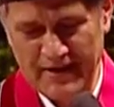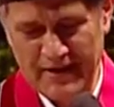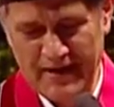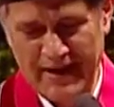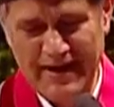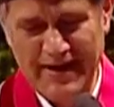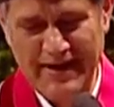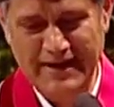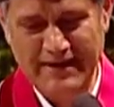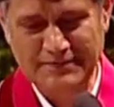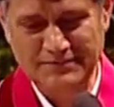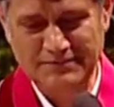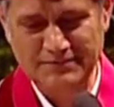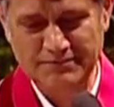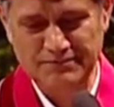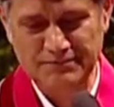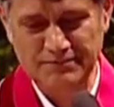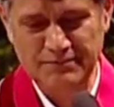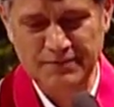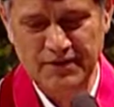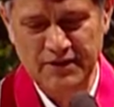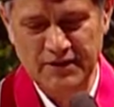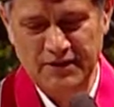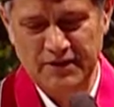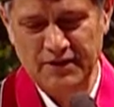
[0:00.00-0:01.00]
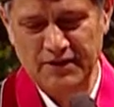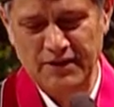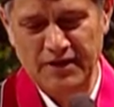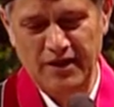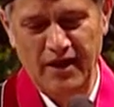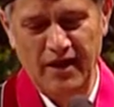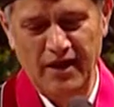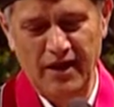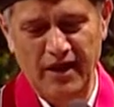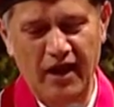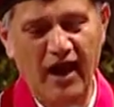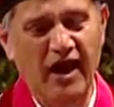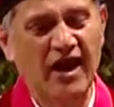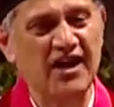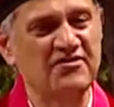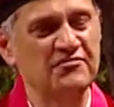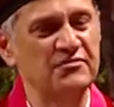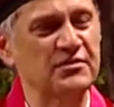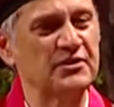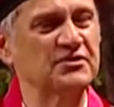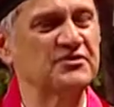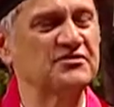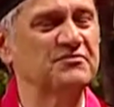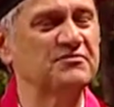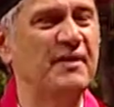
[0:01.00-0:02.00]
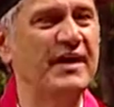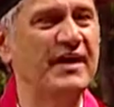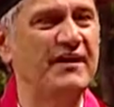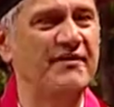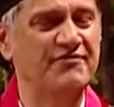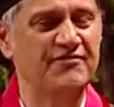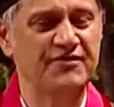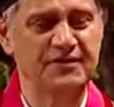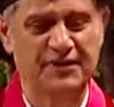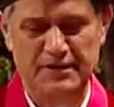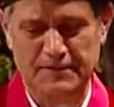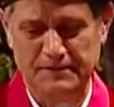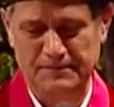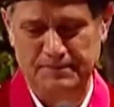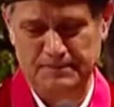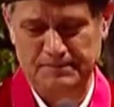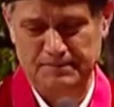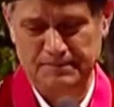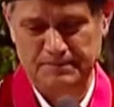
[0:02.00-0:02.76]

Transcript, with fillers: and hospitals benefited.